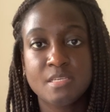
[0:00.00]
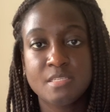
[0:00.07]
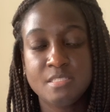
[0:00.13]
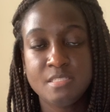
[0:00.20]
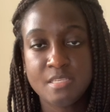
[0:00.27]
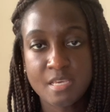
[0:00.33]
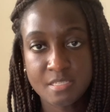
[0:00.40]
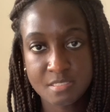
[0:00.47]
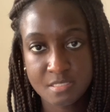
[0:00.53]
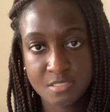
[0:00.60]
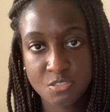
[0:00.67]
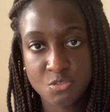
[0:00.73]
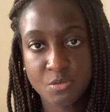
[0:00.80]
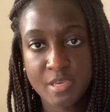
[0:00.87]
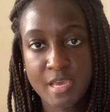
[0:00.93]
Yes,
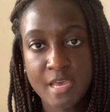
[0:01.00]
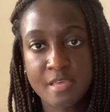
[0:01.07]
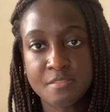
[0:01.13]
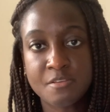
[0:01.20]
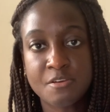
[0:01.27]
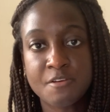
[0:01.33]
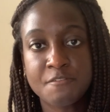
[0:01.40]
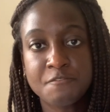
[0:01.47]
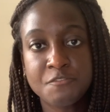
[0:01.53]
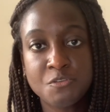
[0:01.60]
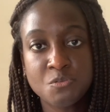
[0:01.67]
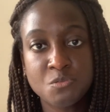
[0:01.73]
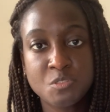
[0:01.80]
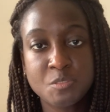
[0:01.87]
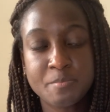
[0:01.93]
you can. There are a
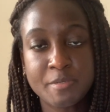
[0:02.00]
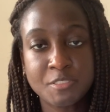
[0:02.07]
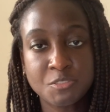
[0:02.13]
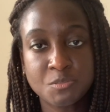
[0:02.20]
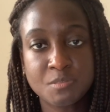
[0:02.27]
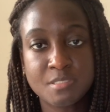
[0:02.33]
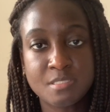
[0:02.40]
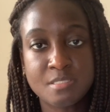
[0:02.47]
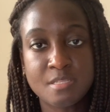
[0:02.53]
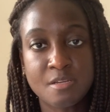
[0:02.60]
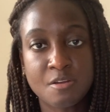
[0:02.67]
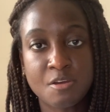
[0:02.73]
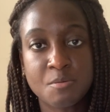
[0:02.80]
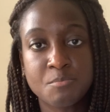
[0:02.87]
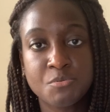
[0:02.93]
few specialties that
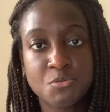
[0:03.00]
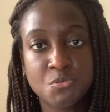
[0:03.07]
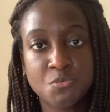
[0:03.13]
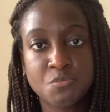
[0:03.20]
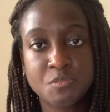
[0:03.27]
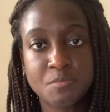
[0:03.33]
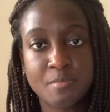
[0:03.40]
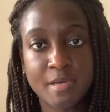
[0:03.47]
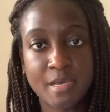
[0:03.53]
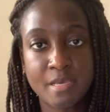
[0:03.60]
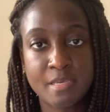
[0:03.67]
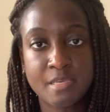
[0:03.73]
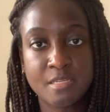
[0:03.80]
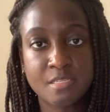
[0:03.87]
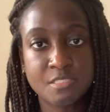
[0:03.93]
are approved
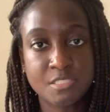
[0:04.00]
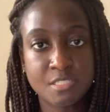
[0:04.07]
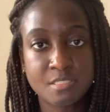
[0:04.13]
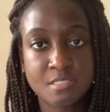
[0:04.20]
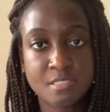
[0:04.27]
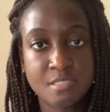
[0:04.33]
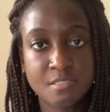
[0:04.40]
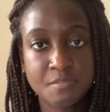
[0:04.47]
by NHSC.